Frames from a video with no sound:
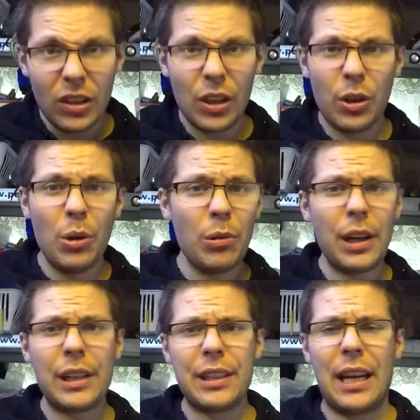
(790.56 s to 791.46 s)

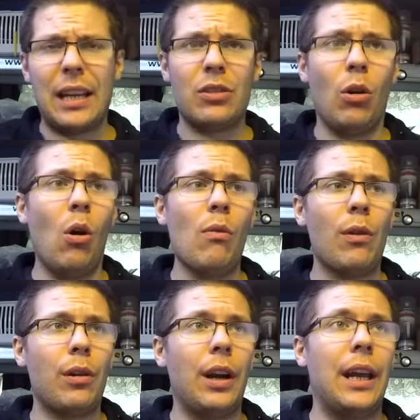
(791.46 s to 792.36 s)
current, and
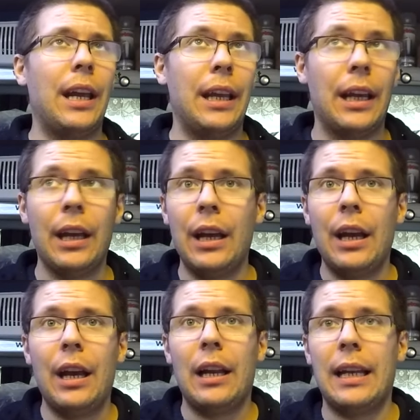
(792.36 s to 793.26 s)
over a,
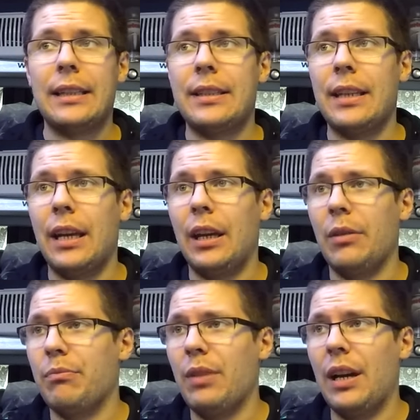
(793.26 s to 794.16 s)
let's
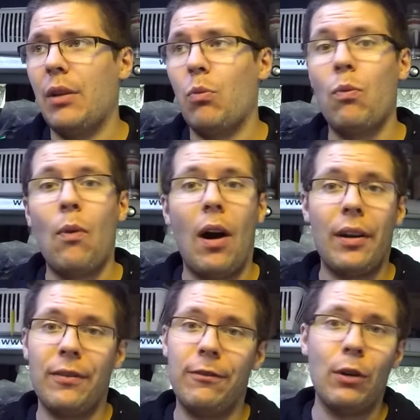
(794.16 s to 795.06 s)
say,
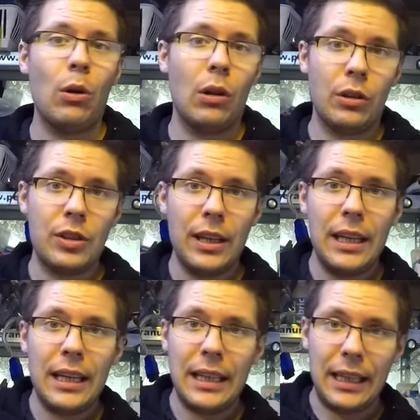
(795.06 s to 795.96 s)
1 volt
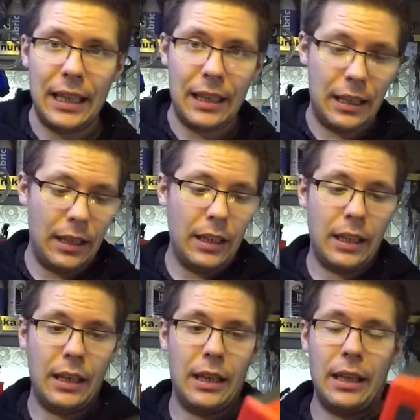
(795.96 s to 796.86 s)
in
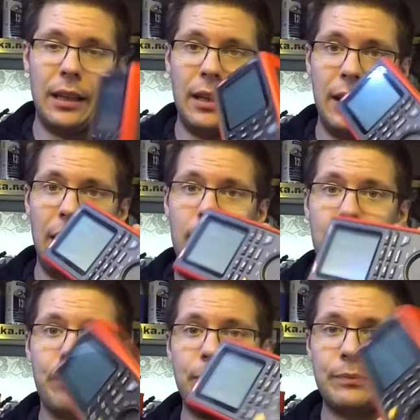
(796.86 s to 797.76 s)
the
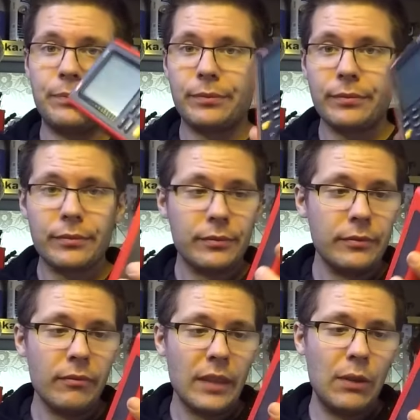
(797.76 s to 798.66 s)

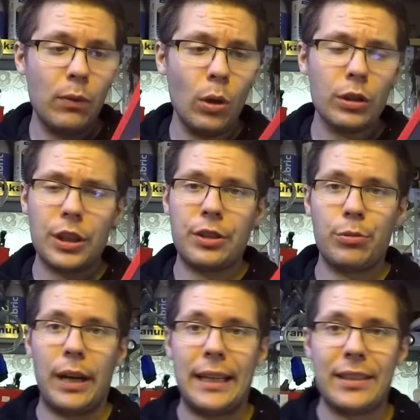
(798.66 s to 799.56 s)
voltage
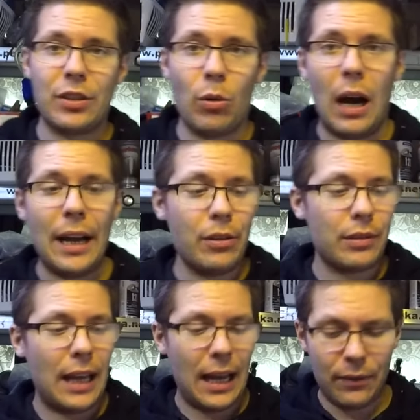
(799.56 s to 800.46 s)
range. So I don't
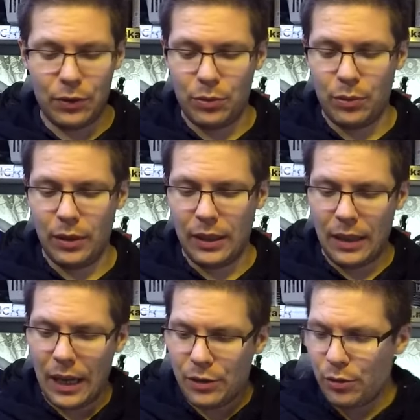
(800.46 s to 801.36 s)
have to
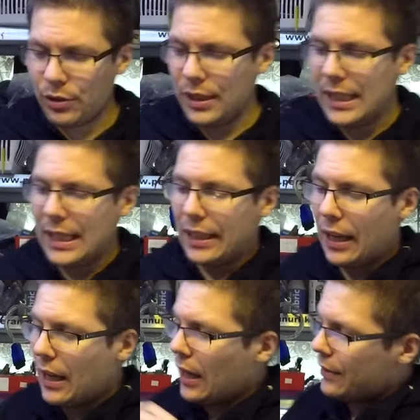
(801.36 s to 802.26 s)
I don't need
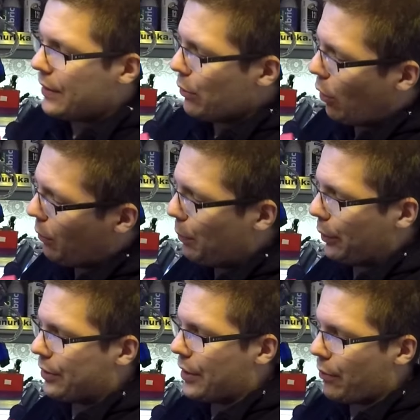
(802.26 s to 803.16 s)

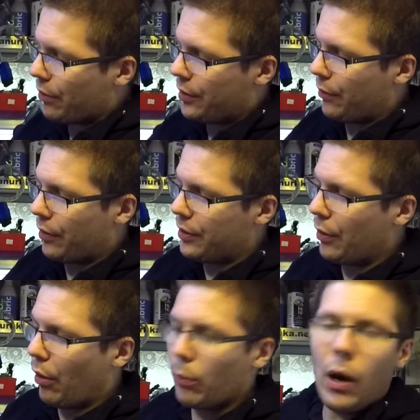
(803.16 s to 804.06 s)

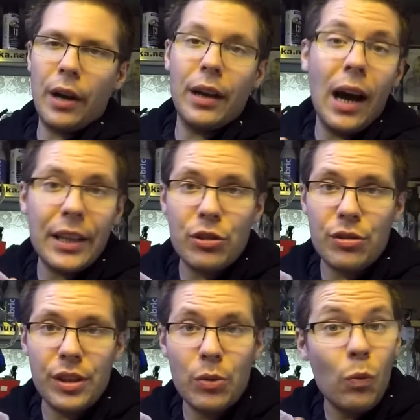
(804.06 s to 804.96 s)
0.0001. I just
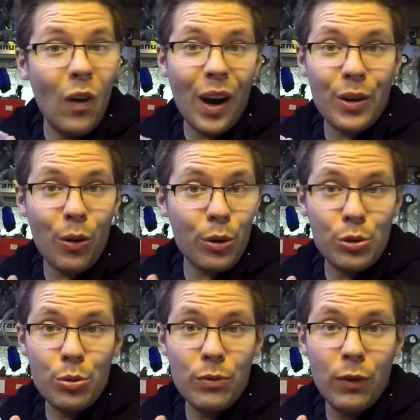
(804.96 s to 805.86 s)
need 1 or
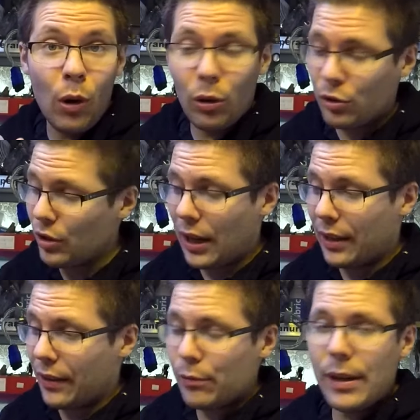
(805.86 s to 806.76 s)
2 volts,
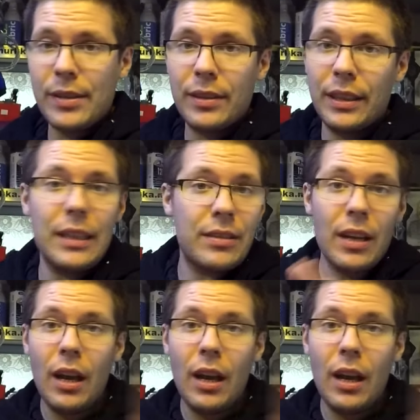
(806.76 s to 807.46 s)
and the rest is